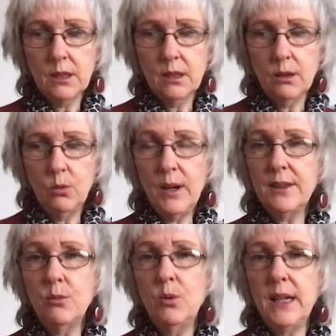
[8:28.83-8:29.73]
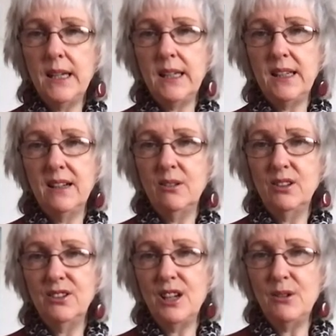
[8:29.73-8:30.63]
whether we,
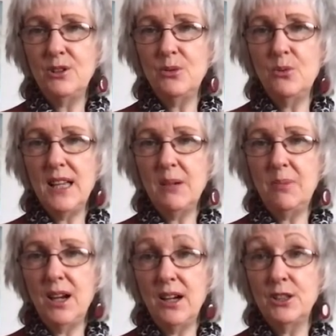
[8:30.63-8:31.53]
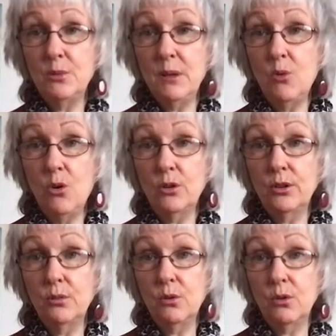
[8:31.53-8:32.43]
do we apply, do we walk
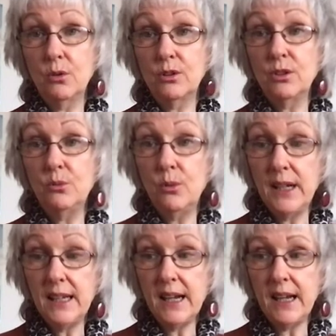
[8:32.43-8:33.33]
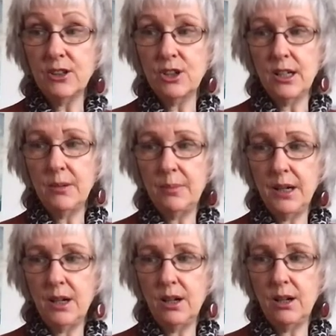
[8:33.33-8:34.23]
the walk, do we actually
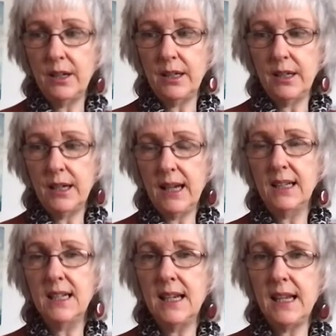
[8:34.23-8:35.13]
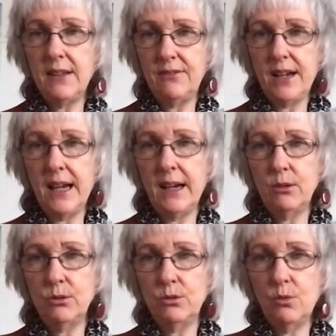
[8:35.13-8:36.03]
apply and live
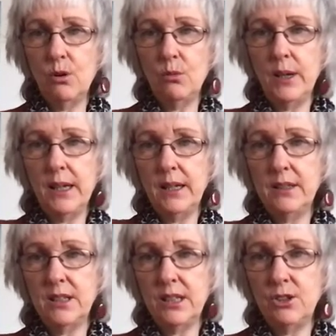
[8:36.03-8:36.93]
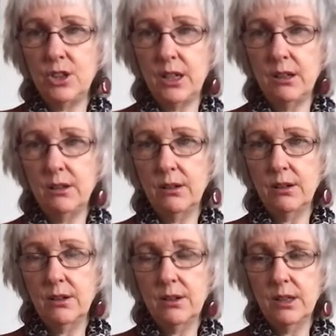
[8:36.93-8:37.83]
out what we're teaching?
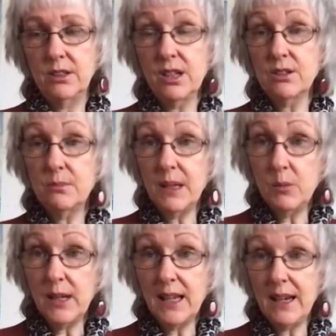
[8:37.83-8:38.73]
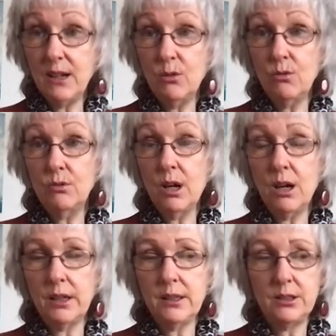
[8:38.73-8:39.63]
Doesn't mean we get it all
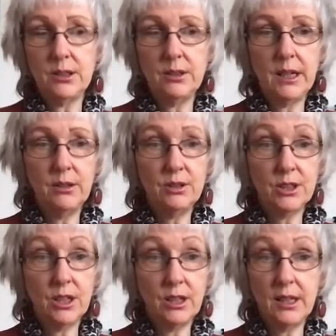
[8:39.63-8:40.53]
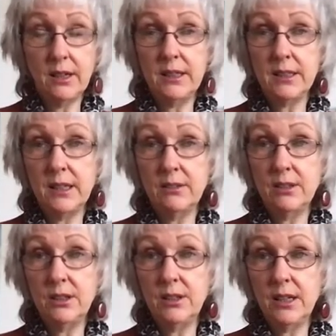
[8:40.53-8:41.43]
right, certainly I
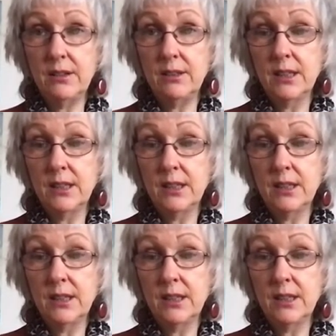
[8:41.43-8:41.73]
don't,